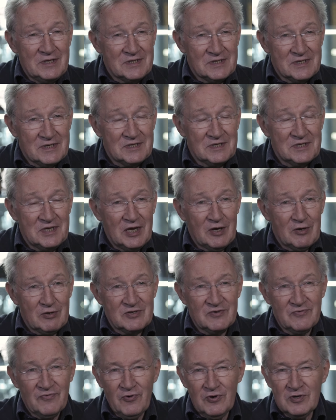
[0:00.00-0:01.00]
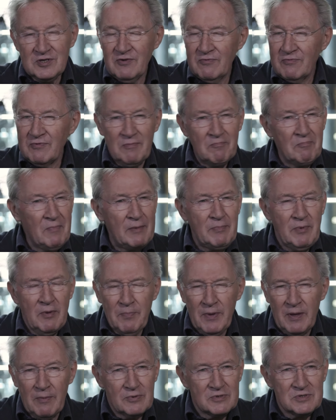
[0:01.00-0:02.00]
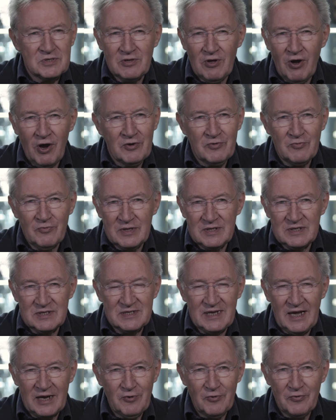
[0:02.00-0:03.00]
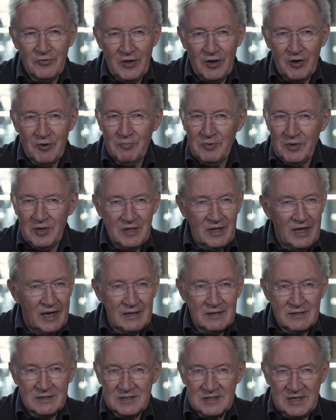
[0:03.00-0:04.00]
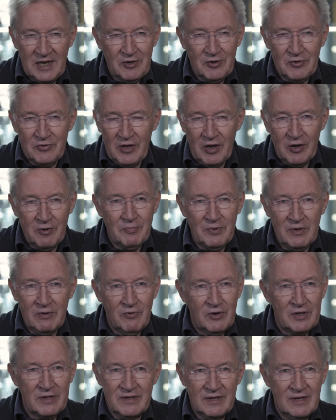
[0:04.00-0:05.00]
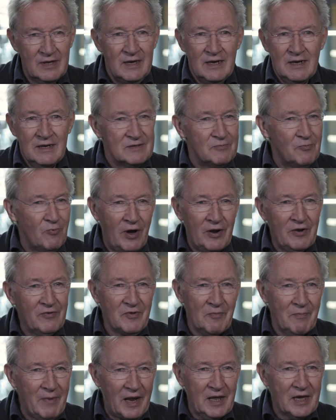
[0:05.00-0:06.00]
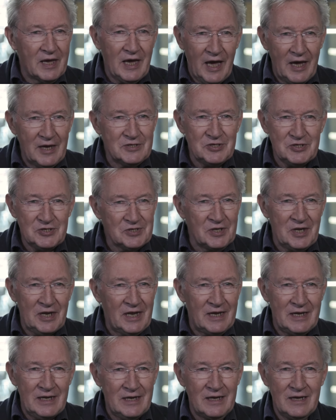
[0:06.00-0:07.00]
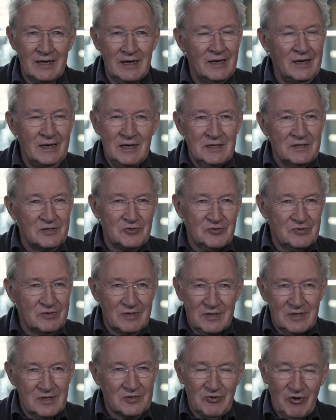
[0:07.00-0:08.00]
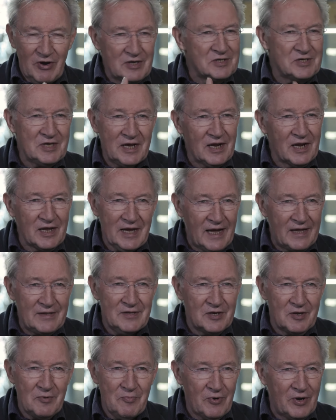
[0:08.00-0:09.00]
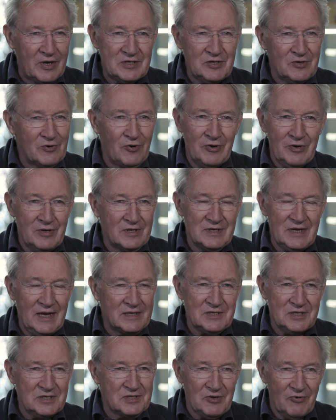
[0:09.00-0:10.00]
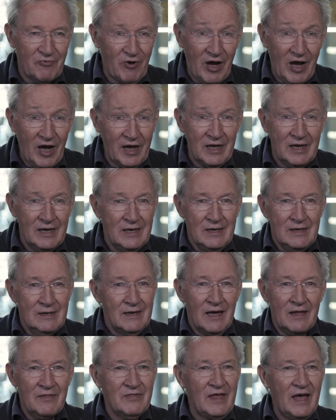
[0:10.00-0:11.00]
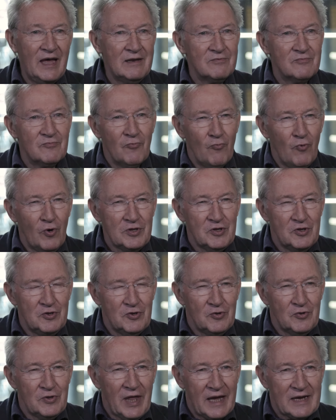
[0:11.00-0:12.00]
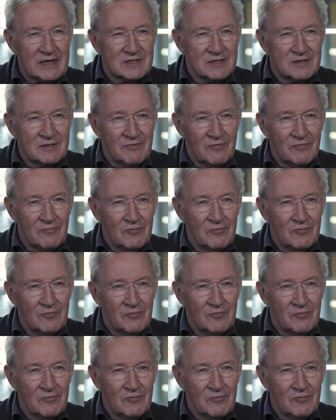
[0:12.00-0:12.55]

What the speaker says: is the sequence? First of all, maybe people start with psychotherapy, then psychotherapy with one of the medications, tricyclic antidepressant or SSRI, and then what to do next?